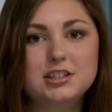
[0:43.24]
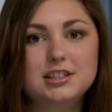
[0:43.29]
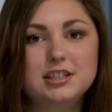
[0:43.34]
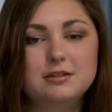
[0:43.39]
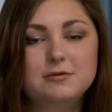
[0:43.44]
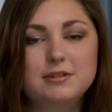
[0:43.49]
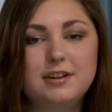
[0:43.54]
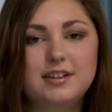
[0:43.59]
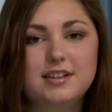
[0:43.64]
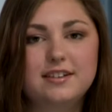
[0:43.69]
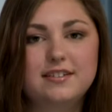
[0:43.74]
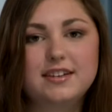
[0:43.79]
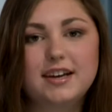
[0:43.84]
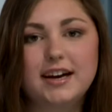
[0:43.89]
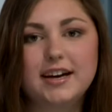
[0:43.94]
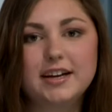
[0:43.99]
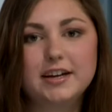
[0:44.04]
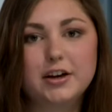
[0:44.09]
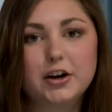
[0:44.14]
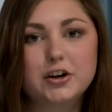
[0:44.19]
and was
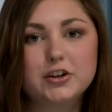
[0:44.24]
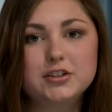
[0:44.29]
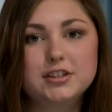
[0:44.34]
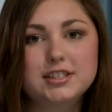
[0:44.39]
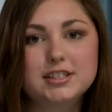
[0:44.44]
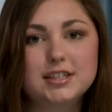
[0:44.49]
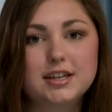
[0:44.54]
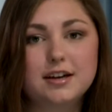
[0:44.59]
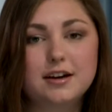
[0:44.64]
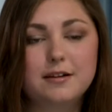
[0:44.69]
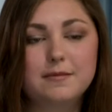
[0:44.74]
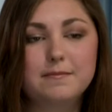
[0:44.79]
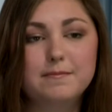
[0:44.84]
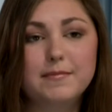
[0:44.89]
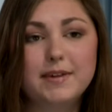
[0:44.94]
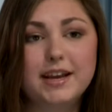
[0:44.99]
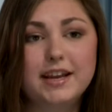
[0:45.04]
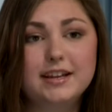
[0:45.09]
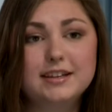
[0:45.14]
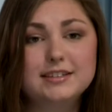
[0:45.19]
diagnosed. Um,
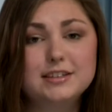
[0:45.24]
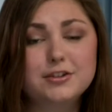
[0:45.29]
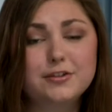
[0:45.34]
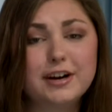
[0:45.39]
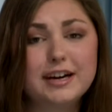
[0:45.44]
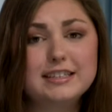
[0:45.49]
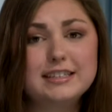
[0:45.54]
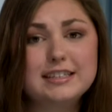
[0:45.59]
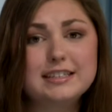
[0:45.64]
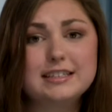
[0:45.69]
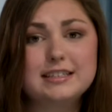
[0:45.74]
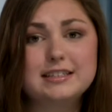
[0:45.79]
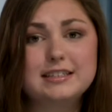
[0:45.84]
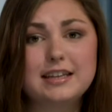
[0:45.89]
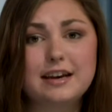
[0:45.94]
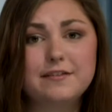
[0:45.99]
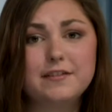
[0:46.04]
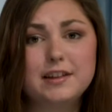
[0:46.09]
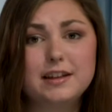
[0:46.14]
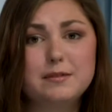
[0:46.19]
and psoriasis has
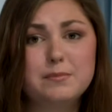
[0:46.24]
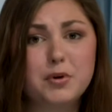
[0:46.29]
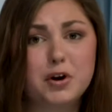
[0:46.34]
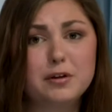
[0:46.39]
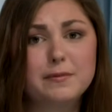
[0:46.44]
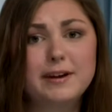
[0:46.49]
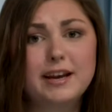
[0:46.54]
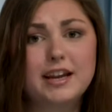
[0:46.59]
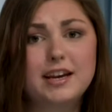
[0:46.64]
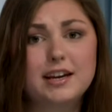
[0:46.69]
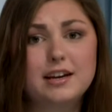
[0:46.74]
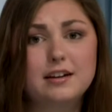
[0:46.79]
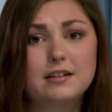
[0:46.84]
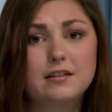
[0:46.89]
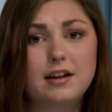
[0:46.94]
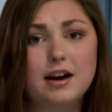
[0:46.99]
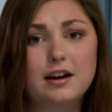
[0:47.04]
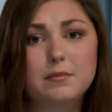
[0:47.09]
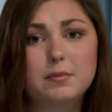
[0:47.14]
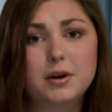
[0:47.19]
definitely permeated a
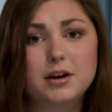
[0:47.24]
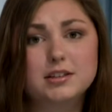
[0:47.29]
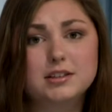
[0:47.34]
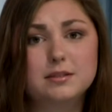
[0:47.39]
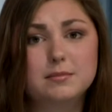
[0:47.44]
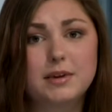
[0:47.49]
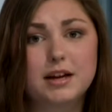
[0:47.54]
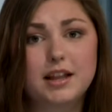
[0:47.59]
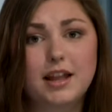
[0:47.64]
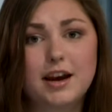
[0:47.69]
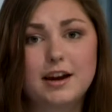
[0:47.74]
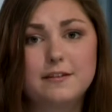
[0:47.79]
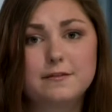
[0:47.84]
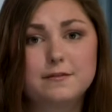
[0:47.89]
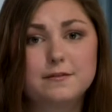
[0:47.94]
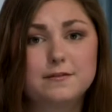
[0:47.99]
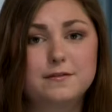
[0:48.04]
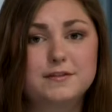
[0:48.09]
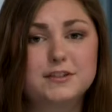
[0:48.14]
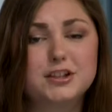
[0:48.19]
lot of parts of my life,
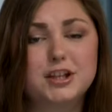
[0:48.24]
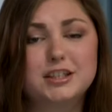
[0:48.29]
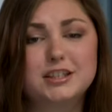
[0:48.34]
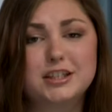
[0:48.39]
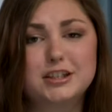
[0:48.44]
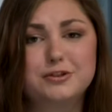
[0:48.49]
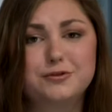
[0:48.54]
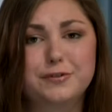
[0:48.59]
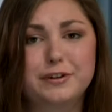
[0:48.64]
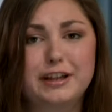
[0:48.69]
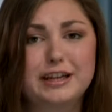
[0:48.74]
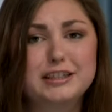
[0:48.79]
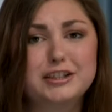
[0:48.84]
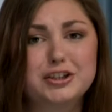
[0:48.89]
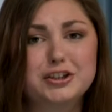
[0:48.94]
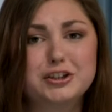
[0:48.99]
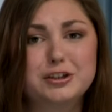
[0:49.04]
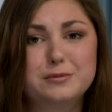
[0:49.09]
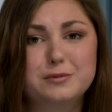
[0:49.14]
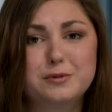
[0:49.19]
such as
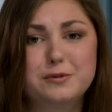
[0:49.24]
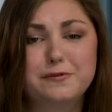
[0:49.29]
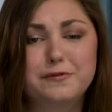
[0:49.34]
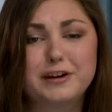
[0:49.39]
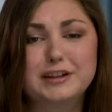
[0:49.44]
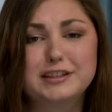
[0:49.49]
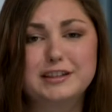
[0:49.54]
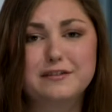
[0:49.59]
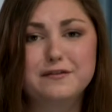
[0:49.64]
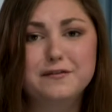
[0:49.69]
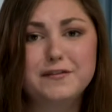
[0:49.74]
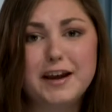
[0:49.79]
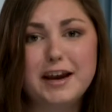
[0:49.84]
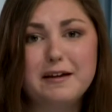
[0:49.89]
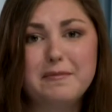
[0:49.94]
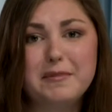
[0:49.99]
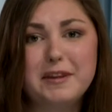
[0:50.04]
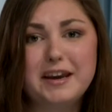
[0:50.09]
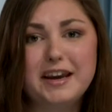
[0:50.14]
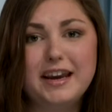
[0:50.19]
relationships with friends and
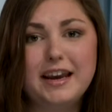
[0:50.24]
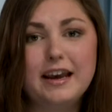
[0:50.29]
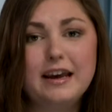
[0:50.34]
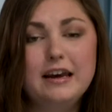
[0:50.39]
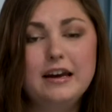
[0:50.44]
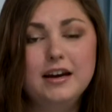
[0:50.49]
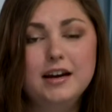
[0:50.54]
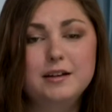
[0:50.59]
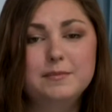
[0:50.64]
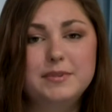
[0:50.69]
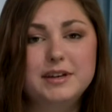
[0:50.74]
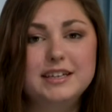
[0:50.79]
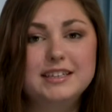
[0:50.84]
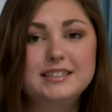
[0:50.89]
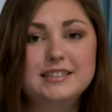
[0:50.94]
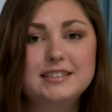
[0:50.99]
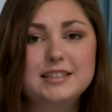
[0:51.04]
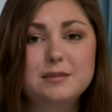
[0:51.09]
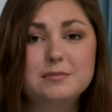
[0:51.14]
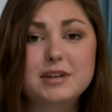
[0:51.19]
family, mm.
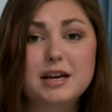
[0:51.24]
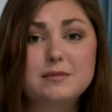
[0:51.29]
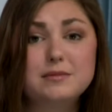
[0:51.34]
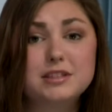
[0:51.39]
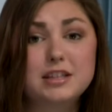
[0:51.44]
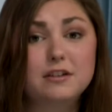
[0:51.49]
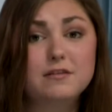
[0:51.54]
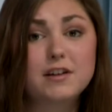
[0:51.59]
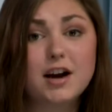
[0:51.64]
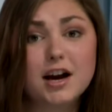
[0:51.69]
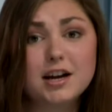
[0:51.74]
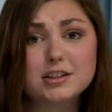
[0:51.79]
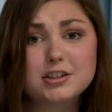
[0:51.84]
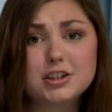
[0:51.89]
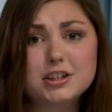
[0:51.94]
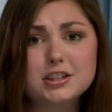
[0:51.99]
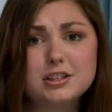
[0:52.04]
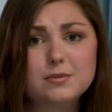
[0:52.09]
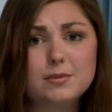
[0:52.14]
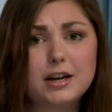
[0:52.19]
being sometimes
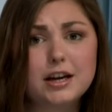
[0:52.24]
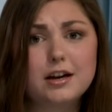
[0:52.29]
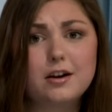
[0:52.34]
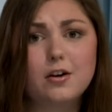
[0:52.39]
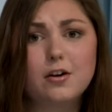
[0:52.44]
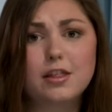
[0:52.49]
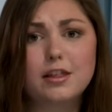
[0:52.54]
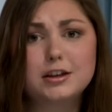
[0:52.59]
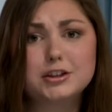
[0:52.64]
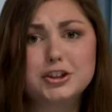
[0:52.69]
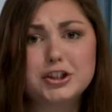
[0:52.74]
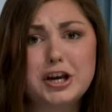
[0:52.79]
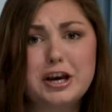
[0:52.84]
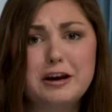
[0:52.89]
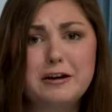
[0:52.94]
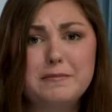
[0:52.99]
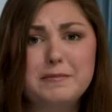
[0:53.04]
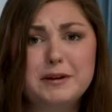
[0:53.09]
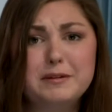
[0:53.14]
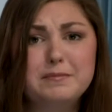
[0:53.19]
self-conscious when I go to the
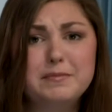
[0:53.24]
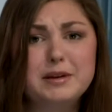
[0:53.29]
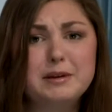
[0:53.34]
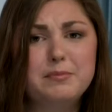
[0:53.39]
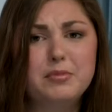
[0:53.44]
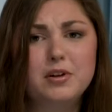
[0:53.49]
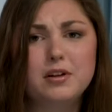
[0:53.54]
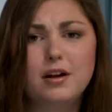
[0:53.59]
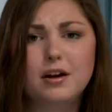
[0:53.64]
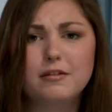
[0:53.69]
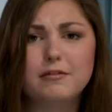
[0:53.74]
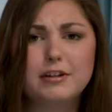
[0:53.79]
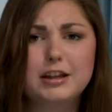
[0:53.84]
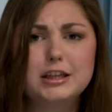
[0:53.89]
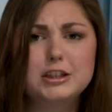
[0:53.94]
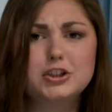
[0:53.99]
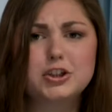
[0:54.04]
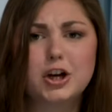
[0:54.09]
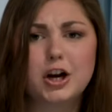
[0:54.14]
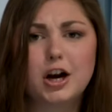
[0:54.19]
gym and people aren't
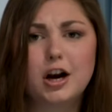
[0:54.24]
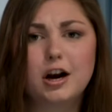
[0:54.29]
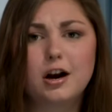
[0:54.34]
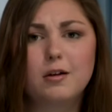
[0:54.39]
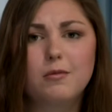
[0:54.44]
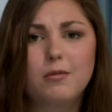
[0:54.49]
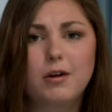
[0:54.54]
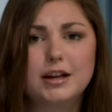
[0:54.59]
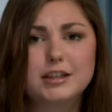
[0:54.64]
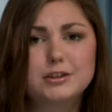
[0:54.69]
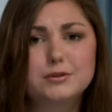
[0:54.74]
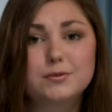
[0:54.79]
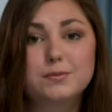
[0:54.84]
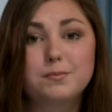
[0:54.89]
really sure what's